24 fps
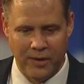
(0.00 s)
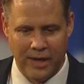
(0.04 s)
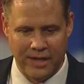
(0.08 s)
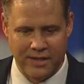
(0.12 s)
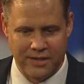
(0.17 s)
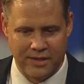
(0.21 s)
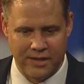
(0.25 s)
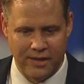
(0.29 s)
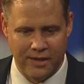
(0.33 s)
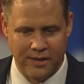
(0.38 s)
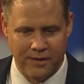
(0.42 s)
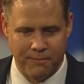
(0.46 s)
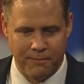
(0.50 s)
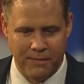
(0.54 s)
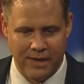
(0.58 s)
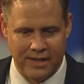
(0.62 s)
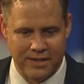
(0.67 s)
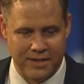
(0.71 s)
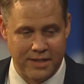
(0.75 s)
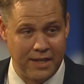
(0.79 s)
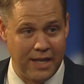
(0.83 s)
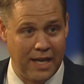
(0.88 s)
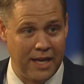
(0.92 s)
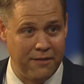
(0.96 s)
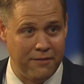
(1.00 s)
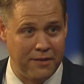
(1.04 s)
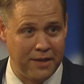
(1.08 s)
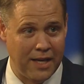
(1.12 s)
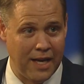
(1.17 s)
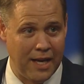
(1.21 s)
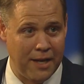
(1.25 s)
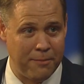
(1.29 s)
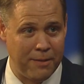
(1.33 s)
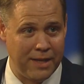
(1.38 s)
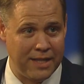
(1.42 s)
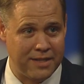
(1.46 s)
as a as a Navy
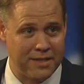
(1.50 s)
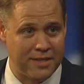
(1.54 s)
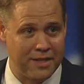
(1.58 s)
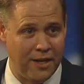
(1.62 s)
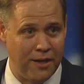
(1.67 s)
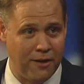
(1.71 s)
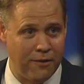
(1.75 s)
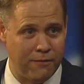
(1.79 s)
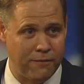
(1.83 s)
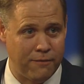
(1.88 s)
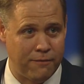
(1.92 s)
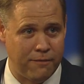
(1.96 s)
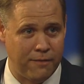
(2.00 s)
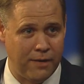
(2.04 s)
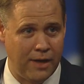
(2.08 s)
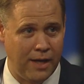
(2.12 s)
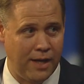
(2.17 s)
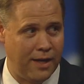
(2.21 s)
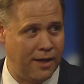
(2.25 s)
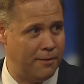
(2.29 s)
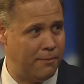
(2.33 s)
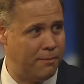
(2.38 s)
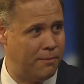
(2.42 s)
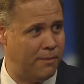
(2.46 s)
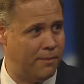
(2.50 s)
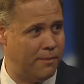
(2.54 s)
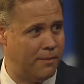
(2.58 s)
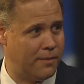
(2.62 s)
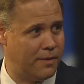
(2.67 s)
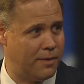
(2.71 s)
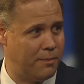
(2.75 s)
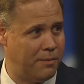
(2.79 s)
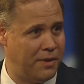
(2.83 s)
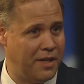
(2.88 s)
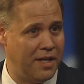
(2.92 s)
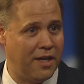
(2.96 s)
guy myself, uh,
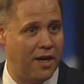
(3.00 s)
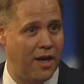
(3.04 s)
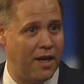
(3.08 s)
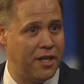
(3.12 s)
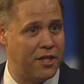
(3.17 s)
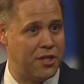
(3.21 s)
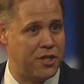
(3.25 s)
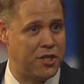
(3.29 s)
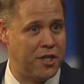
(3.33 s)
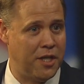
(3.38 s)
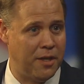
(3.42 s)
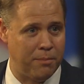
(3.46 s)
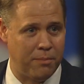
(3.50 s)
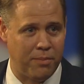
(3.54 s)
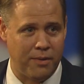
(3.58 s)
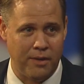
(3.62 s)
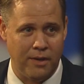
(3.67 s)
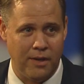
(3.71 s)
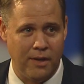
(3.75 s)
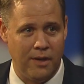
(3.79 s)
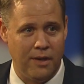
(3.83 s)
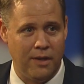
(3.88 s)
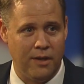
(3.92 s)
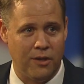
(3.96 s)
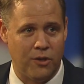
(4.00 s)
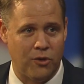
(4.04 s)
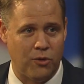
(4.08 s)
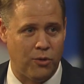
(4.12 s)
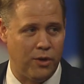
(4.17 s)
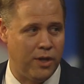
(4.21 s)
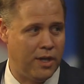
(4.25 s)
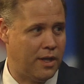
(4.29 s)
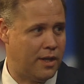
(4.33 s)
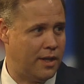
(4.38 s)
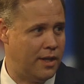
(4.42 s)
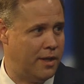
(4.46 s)
being on a ship,
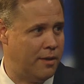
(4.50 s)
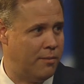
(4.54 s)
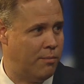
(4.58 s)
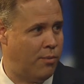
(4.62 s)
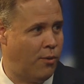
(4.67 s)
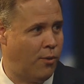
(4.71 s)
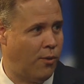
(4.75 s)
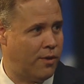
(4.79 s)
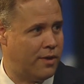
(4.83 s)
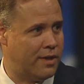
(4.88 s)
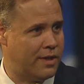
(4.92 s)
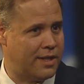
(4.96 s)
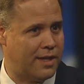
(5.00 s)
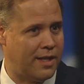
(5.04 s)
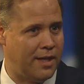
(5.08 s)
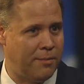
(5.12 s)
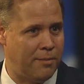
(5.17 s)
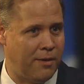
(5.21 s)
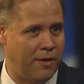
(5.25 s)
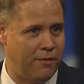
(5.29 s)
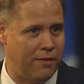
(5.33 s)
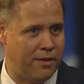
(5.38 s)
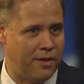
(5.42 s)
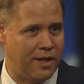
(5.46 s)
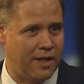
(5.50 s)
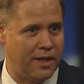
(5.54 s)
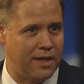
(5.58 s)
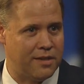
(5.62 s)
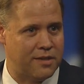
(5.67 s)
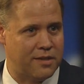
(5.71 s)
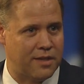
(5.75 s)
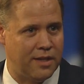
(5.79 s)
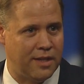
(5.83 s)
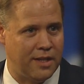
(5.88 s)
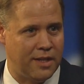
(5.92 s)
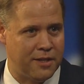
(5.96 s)
critically important to keep everything
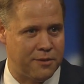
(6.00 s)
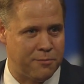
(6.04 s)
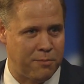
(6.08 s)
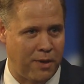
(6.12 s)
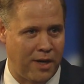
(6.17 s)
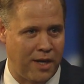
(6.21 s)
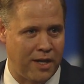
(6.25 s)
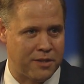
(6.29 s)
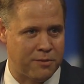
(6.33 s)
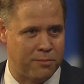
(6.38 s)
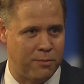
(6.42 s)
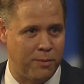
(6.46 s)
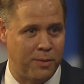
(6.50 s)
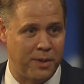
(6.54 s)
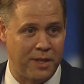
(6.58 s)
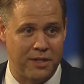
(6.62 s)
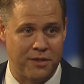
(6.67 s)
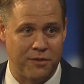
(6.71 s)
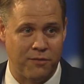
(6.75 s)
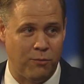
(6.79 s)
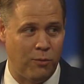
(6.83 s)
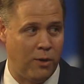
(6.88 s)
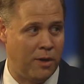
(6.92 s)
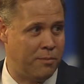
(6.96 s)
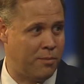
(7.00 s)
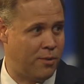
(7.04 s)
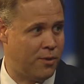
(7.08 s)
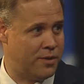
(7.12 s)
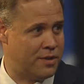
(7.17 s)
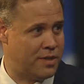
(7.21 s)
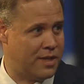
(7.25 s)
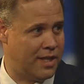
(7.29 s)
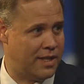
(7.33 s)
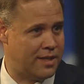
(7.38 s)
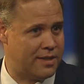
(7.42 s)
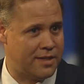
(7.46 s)
as clean as possible because if one
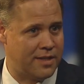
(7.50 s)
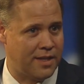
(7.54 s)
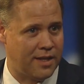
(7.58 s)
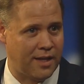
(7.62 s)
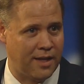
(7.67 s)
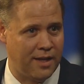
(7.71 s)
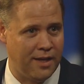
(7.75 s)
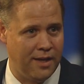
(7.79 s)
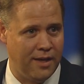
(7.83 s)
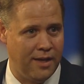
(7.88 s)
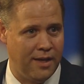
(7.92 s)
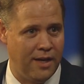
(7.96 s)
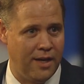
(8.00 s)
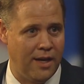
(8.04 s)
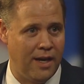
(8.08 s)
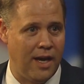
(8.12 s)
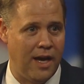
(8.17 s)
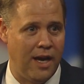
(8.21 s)
person gets sick, oh,